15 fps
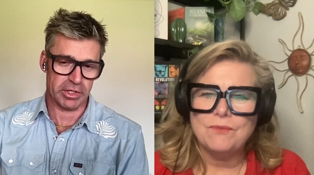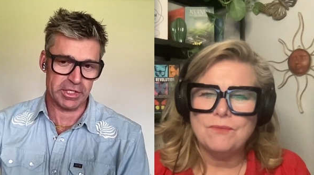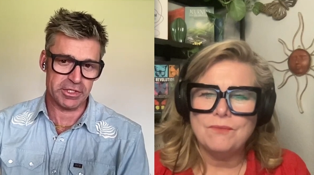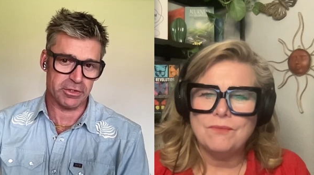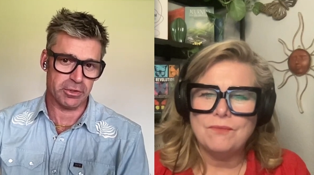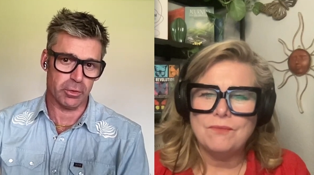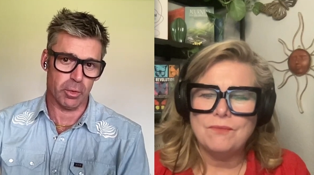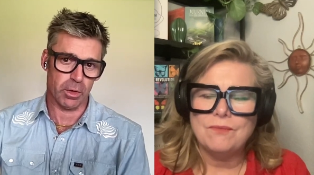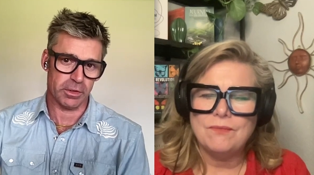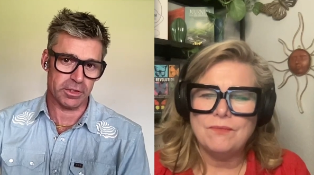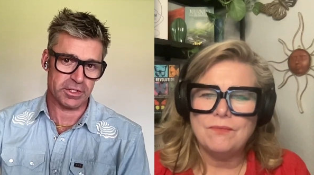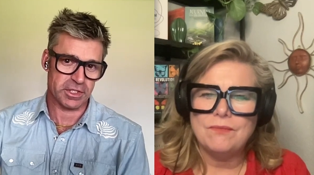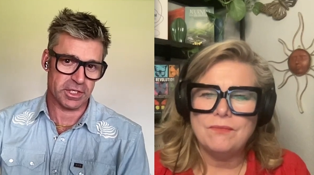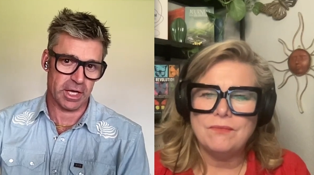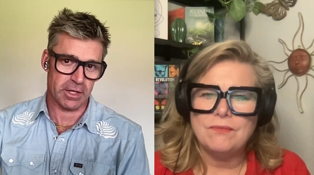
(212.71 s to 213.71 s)
Speaker 1: bring these two
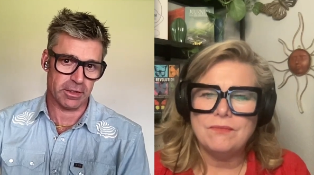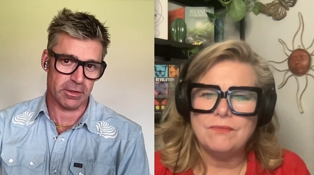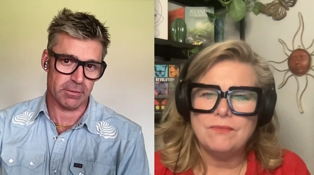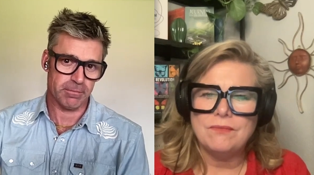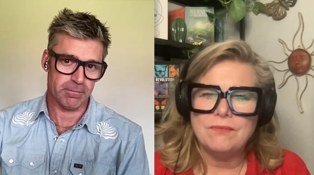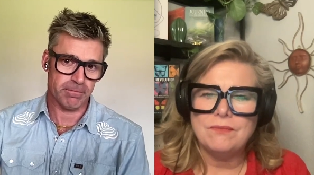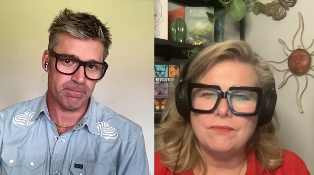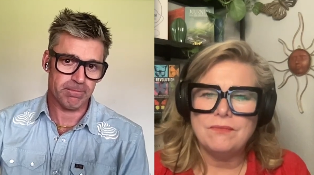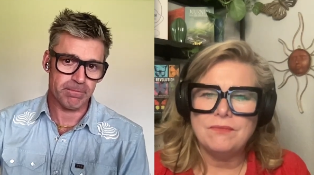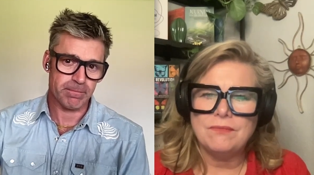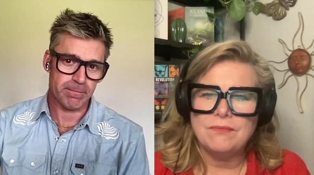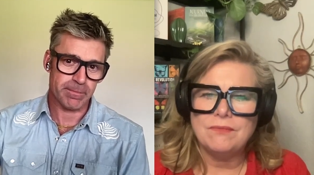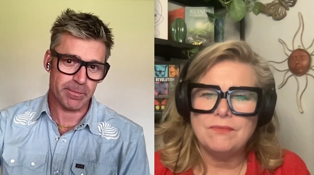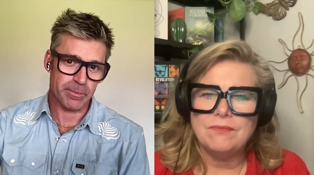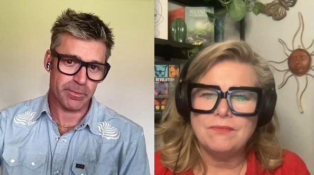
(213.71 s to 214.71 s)
worlds together.
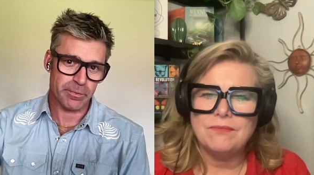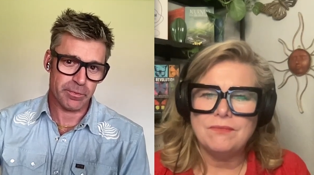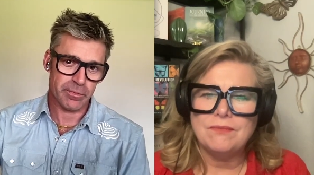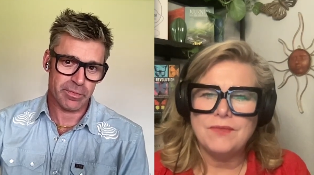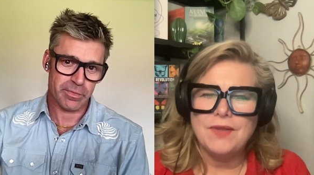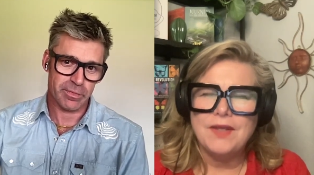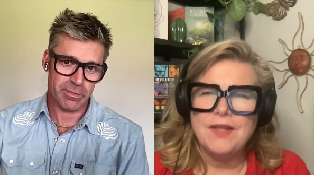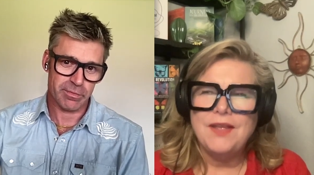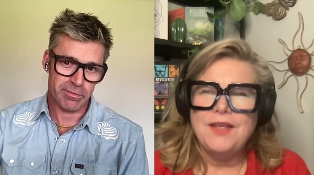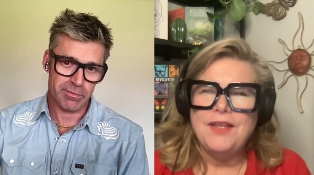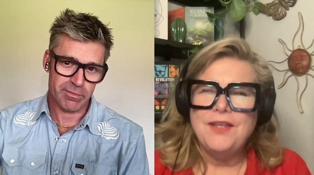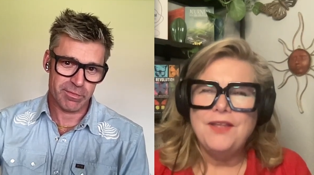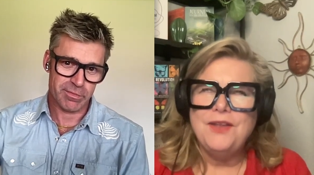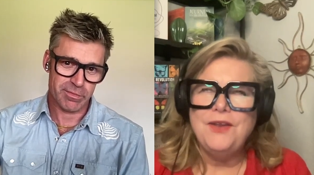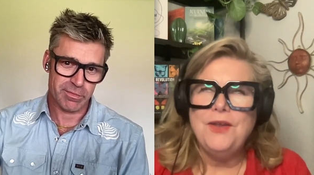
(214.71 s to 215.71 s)

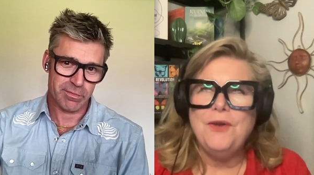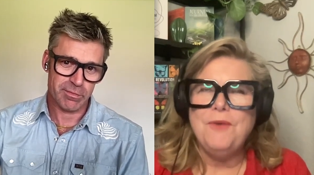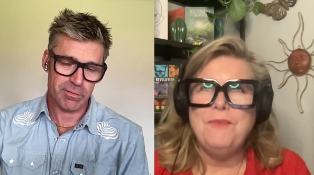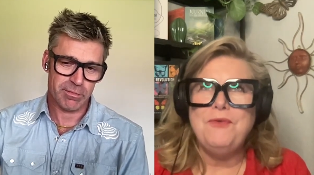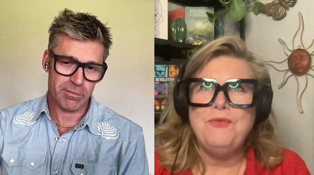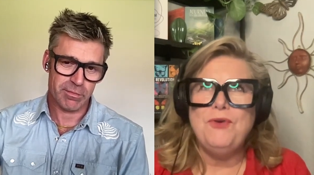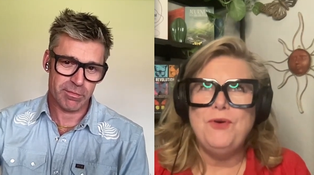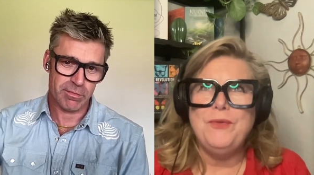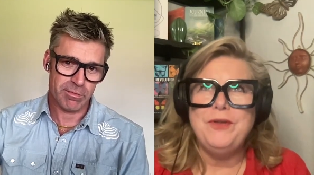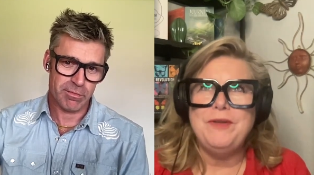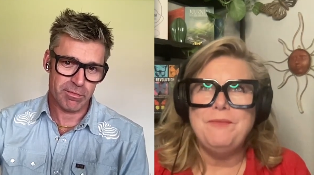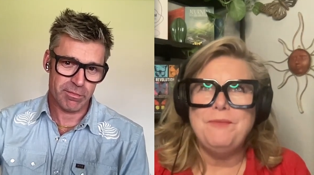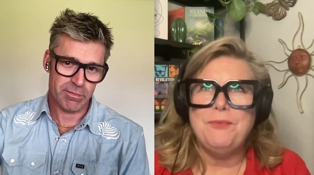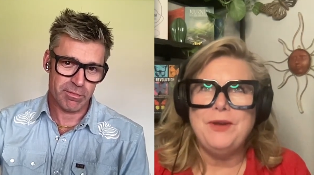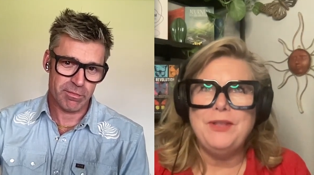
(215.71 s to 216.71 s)
Speaker 2: You know, before
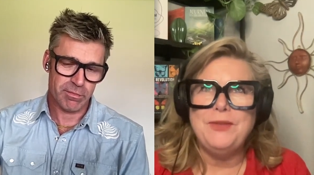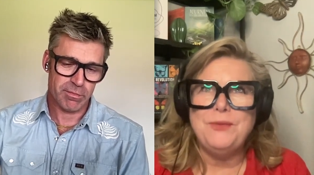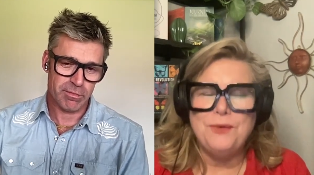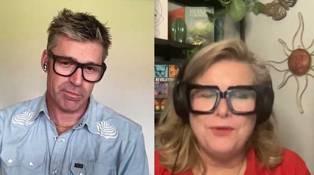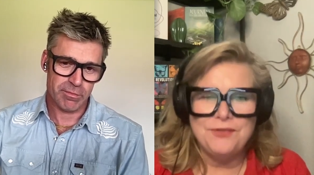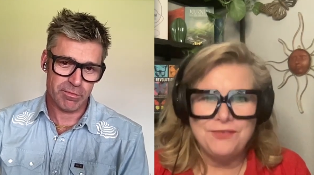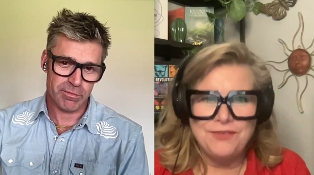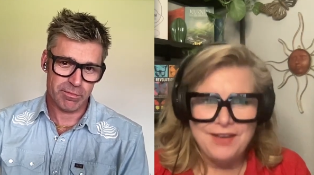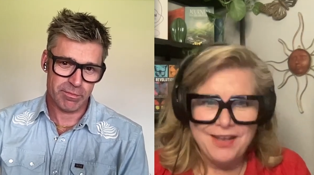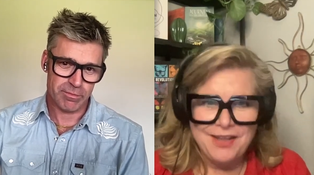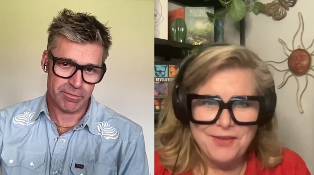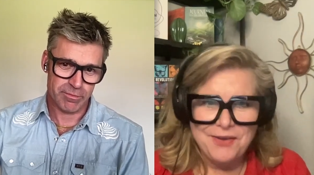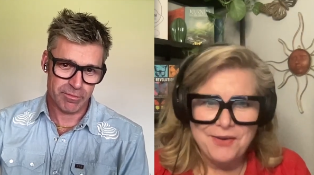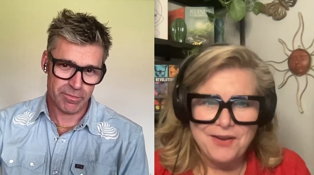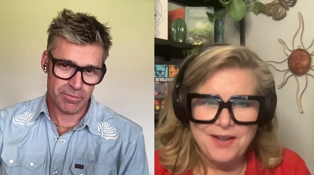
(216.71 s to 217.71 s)
we bring the worlds
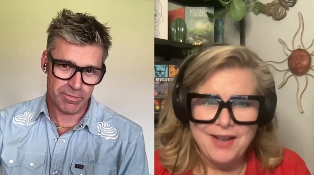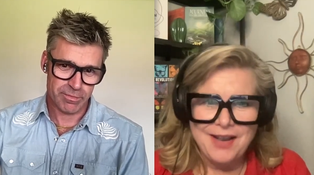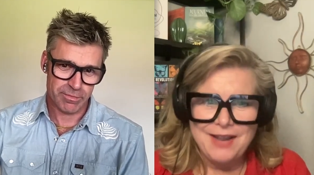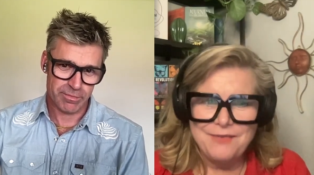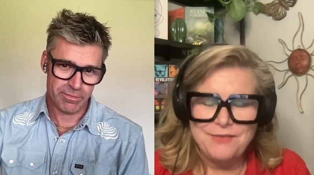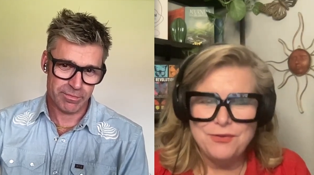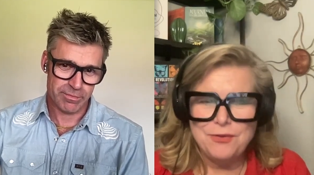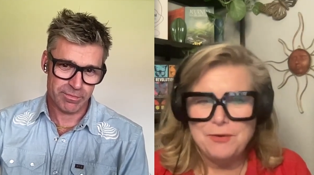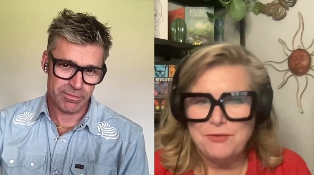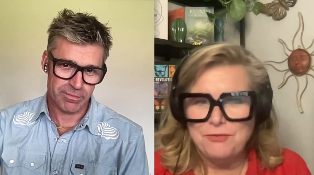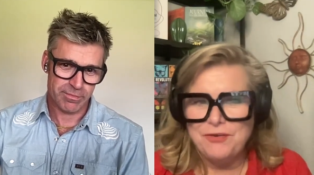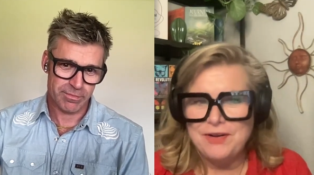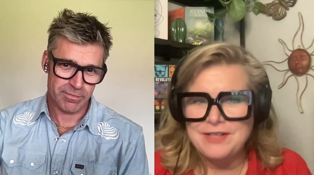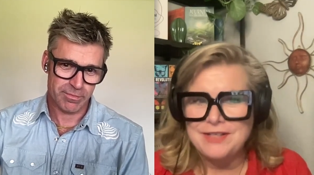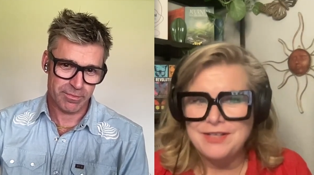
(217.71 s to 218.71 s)
together, I have so many
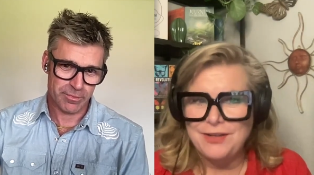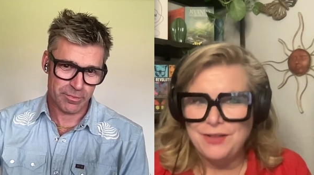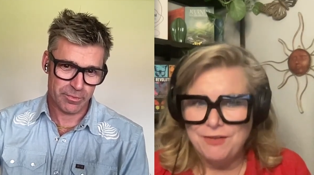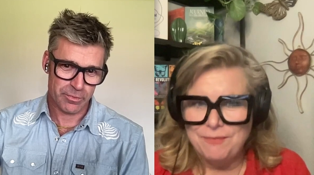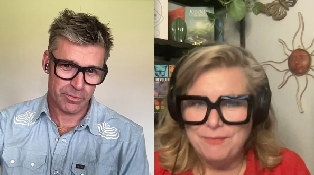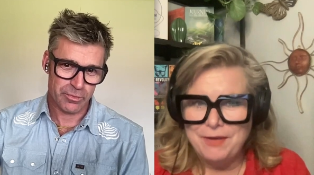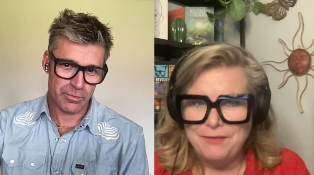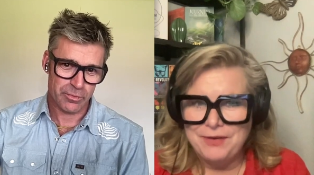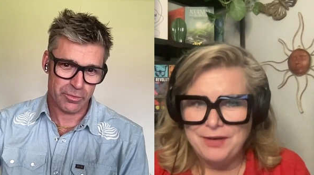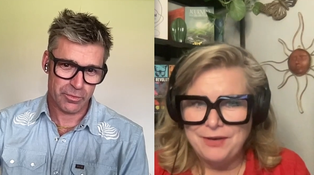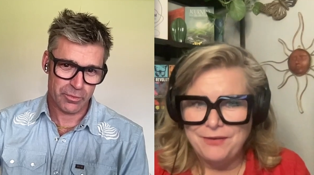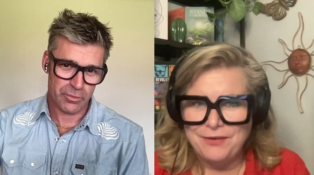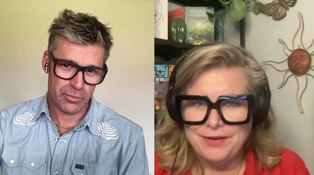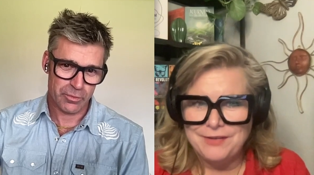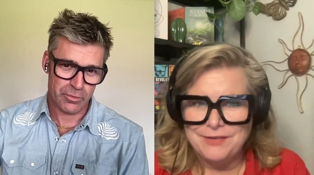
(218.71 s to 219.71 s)
friends that love
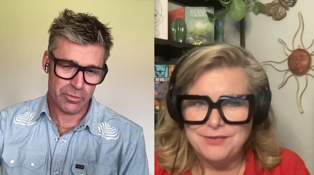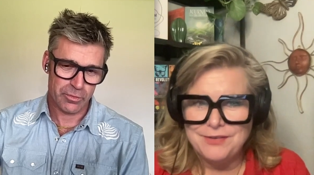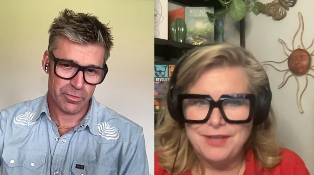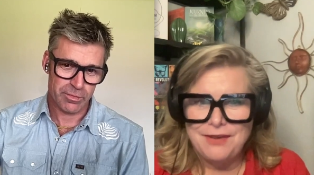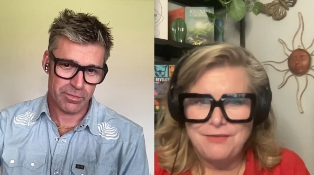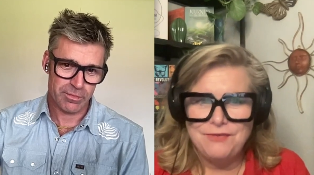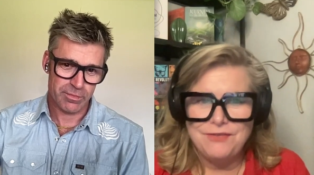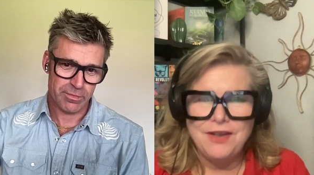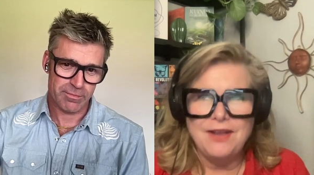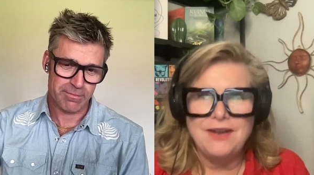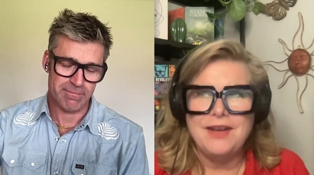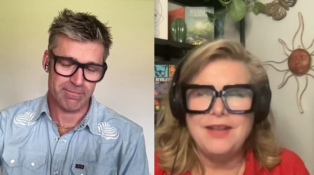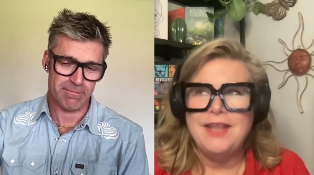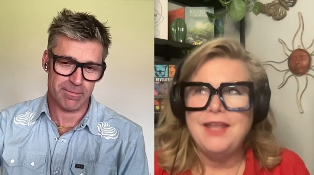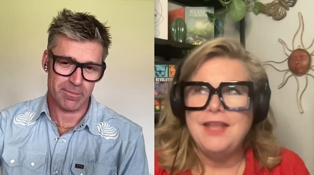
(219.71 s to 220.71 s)
mountaineering. So they've
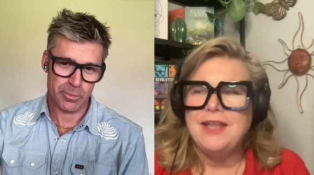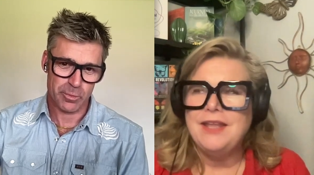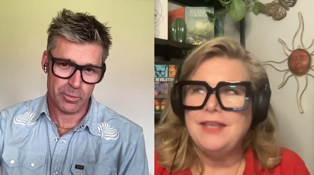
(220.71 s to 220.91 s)
done